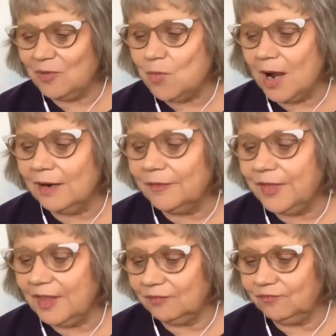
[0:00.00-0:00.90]
one of
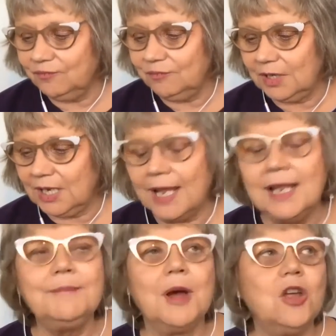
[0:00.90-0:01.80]
the
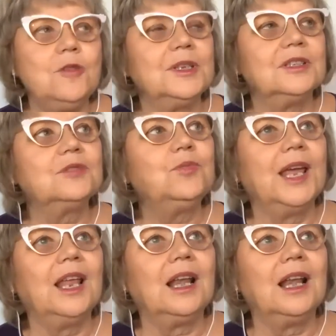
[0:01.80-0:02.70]
key moments
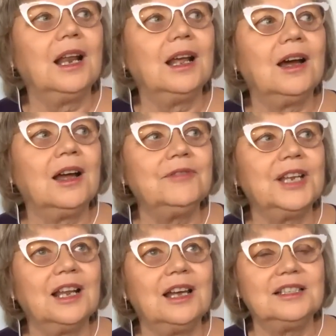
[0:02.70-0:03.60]
when I
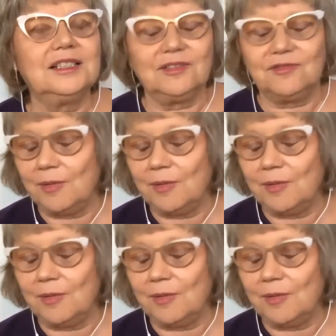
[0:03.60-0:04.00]
realised,